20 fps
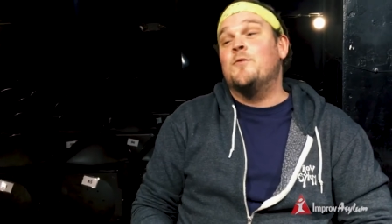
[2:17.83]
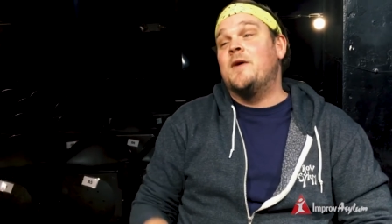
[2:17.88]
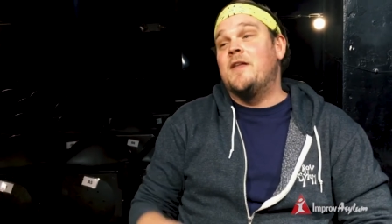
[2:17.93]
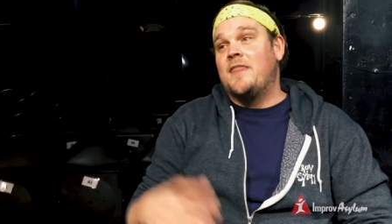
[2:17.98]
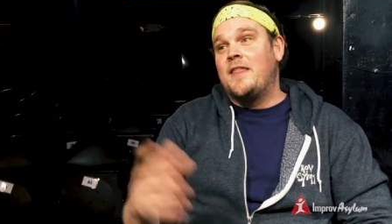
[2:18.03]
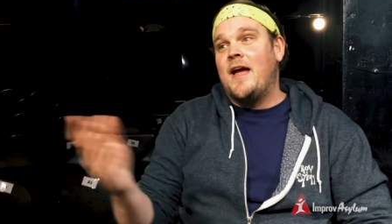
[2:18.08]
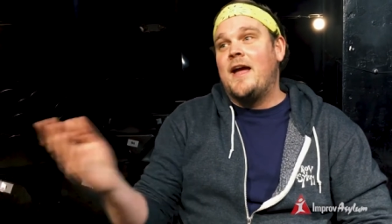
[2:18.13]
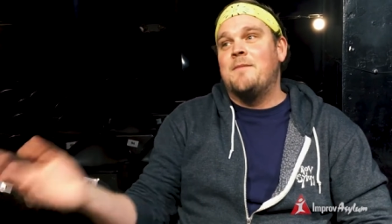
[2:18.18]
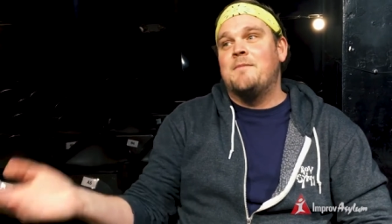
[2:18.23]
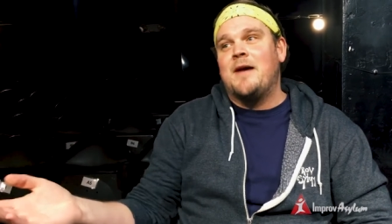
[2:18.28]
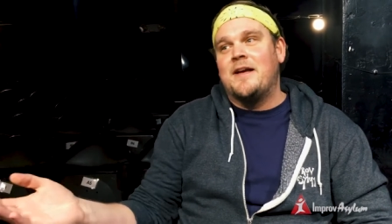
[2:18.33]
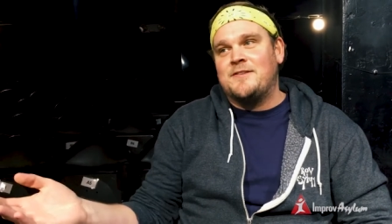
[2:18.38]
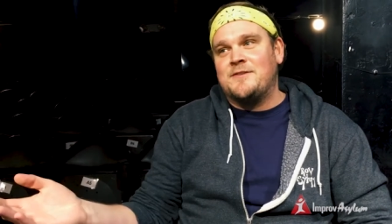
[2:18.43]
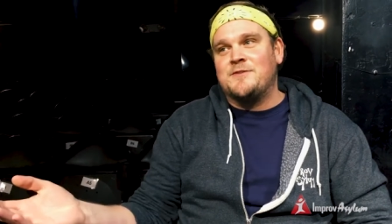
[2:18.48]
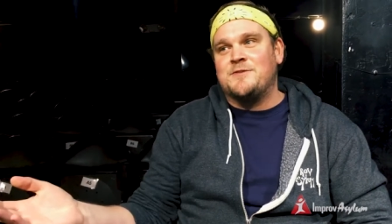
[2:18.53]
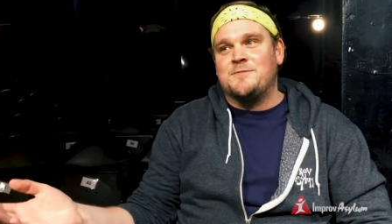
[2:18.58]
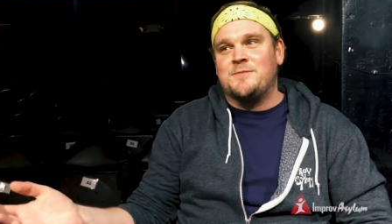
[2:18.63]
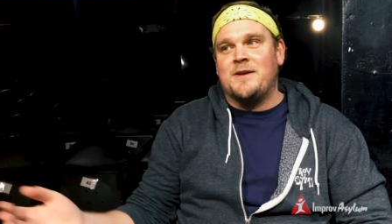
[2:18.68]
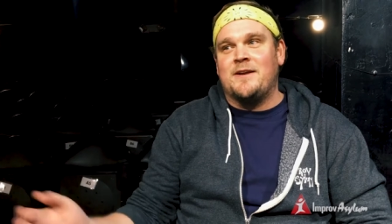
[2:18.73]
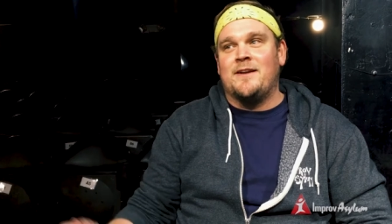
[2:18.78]
For when they
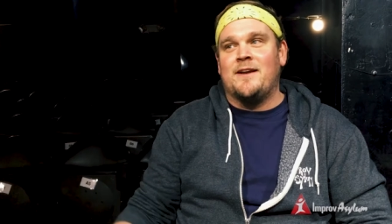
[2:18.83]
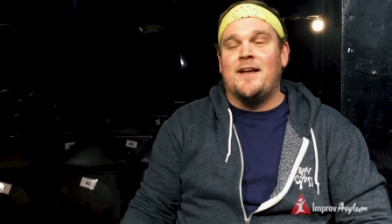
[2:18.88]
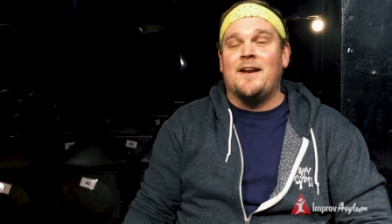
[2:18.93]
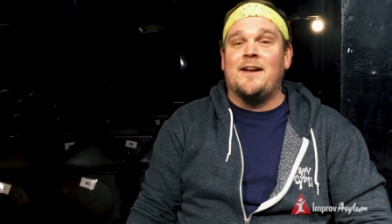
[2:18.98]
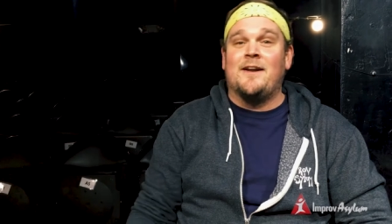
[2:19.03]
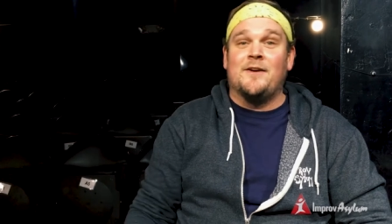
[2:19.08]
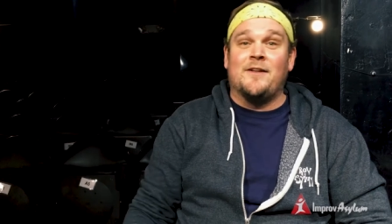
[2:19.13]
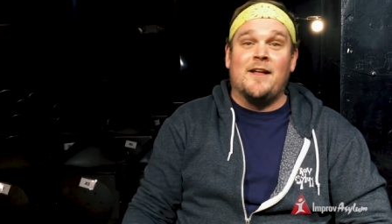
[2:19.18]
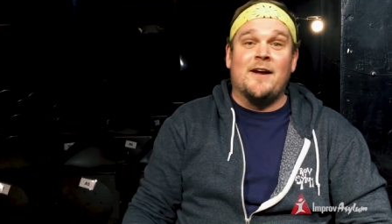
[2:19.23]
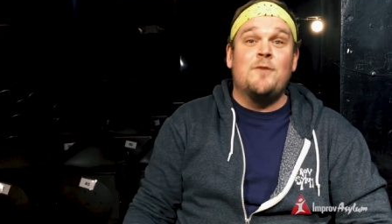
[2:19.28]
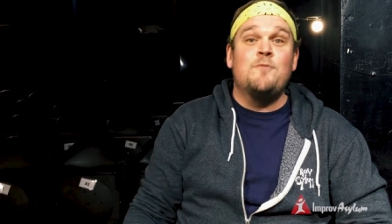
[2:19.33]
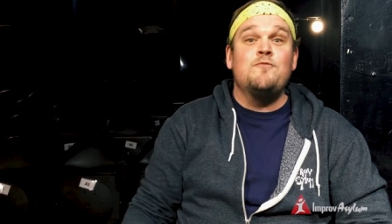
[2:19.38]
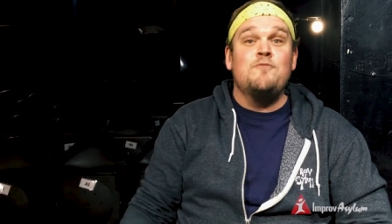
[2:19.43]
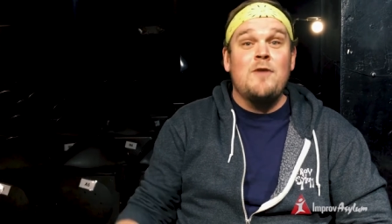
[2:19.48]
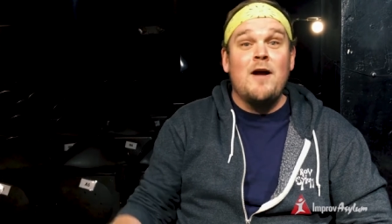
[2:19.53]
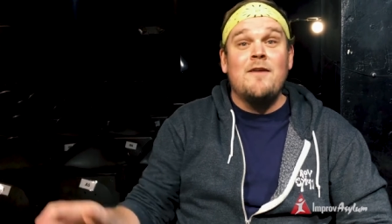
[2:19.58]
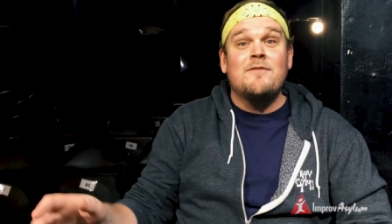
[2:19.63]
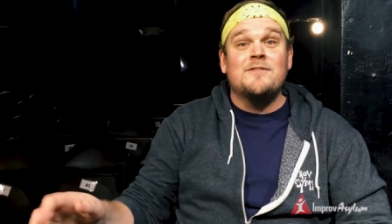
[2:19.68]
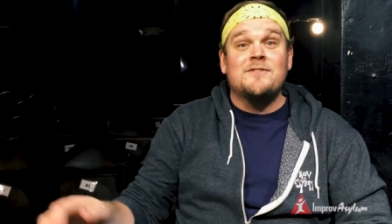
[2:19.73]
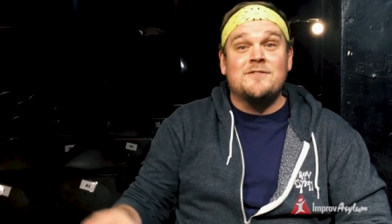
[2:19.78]
message me and they're
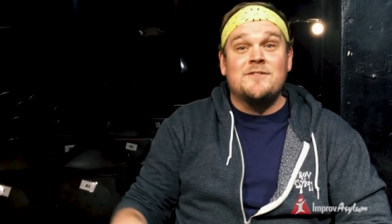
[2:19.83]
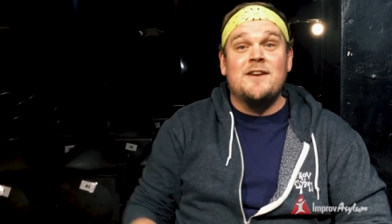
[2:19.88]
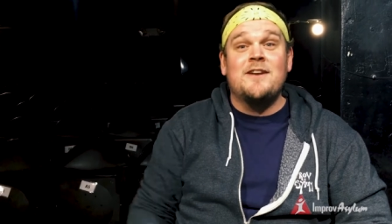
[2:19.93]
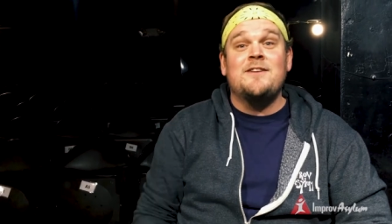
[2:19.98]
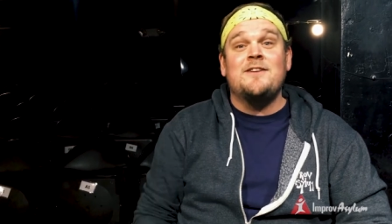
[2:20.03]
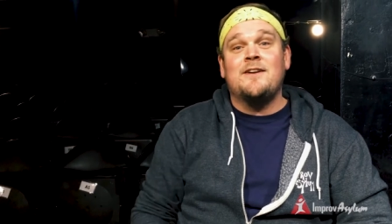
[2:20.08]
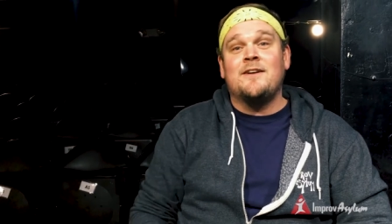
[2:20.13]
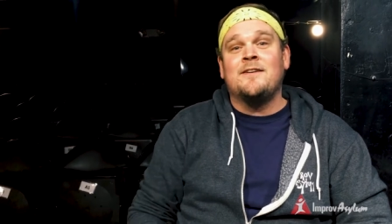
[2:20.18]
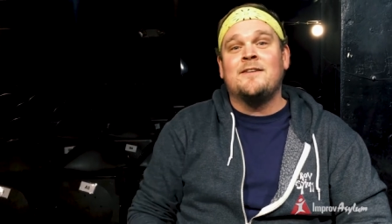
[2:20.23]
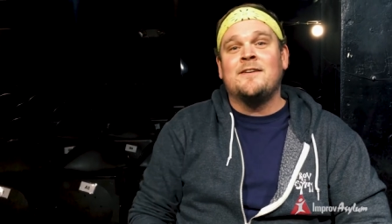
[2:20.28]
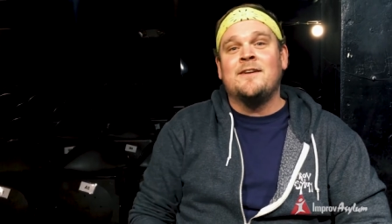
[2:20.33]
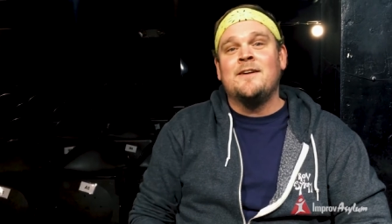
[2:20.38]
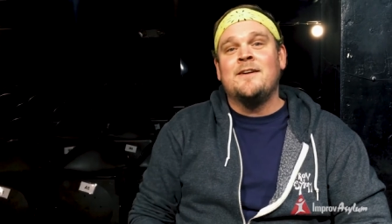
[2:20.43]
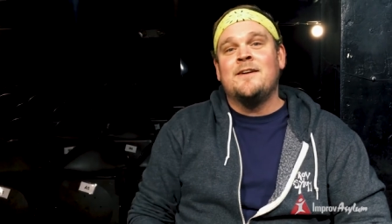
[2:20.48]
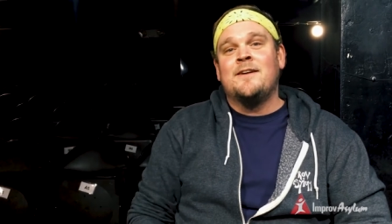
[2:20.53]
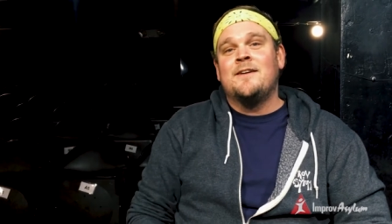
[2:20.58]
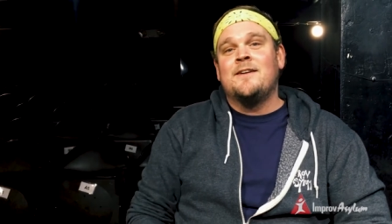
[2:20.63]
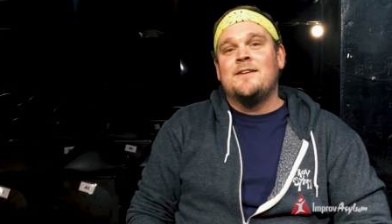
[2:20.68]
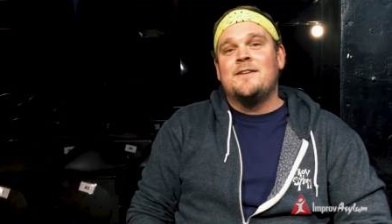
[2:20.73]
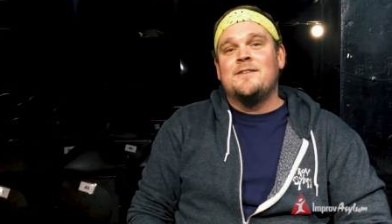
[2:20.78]
like, "Well, I haven't seen you
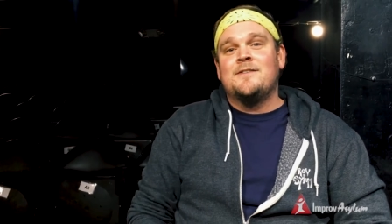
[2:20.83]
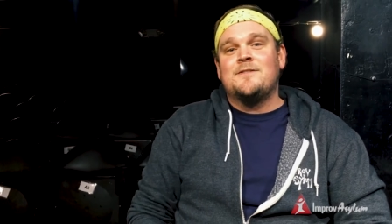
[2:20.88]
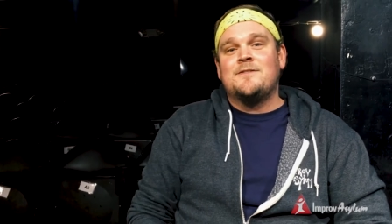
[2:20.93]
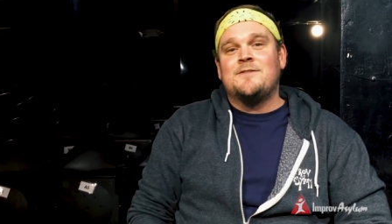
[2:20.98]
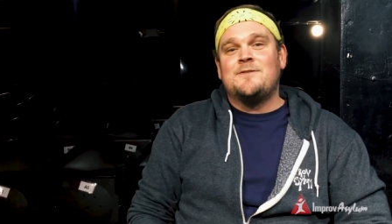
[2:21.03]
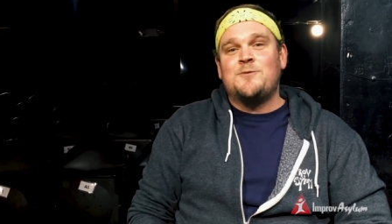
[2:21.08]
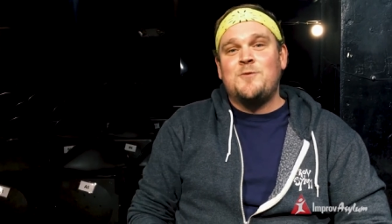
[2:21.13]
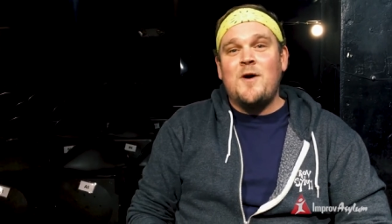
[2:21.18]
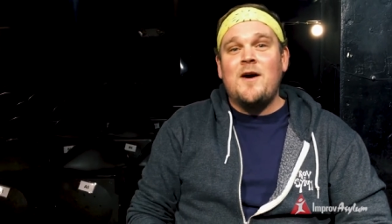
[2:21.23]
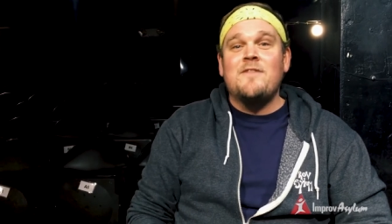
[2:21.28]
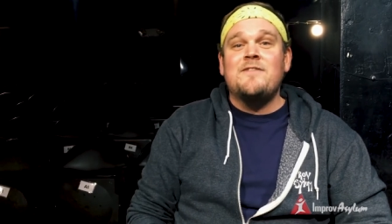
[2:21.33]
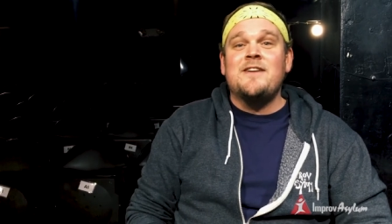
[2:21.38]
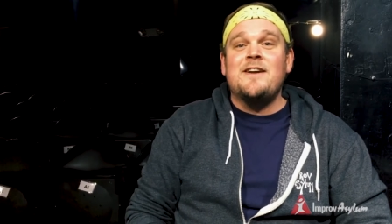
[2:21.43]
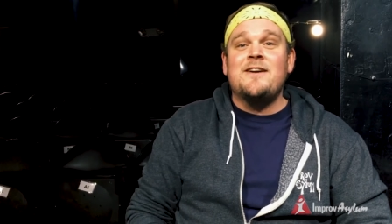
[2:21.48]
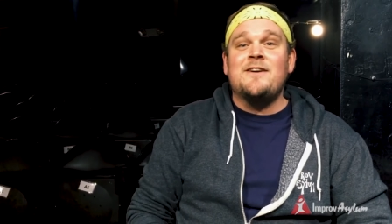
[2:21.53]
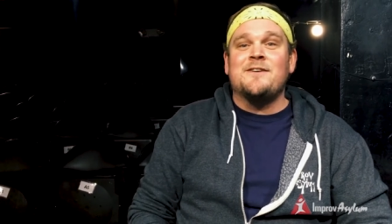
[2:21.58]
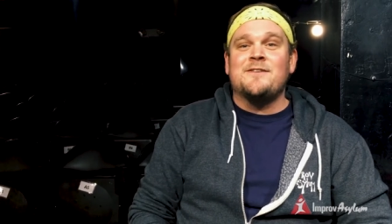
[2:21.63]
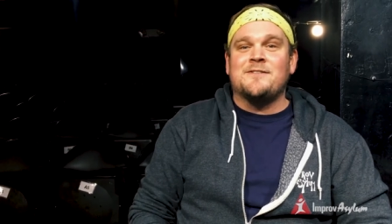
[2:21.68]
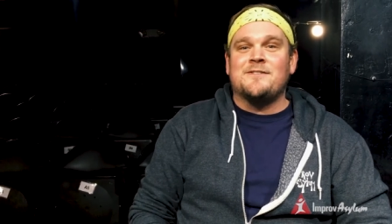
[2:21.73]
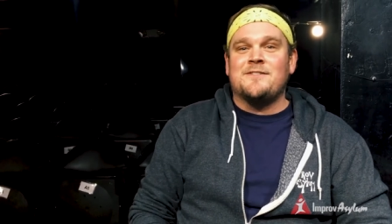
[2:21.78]
in
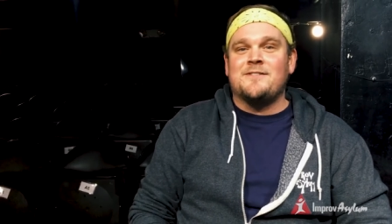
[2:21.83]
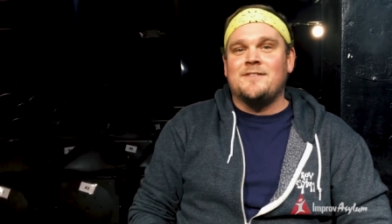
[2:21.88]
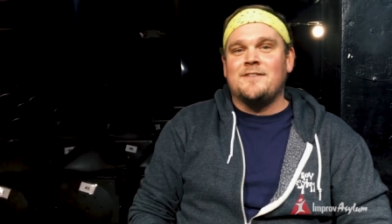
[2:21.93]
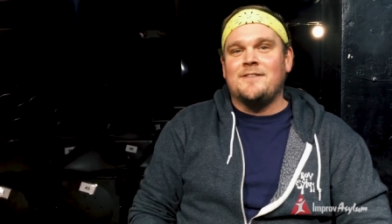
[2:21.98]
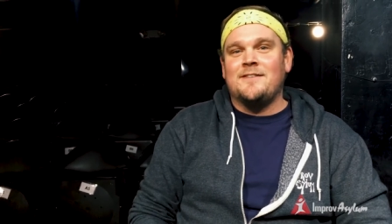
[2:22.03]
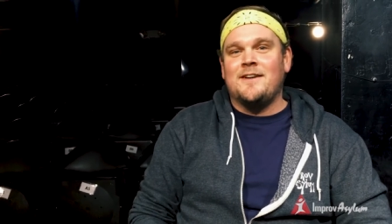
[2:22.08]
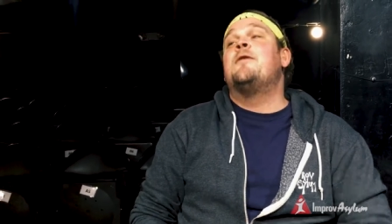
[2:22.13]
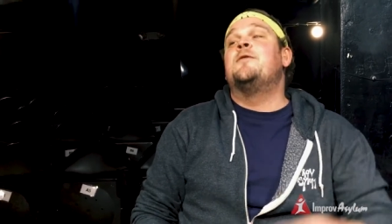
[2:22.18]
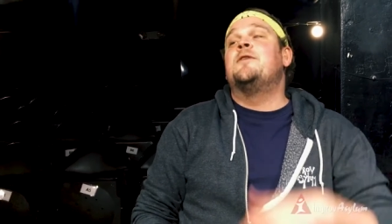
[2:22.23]
12 years.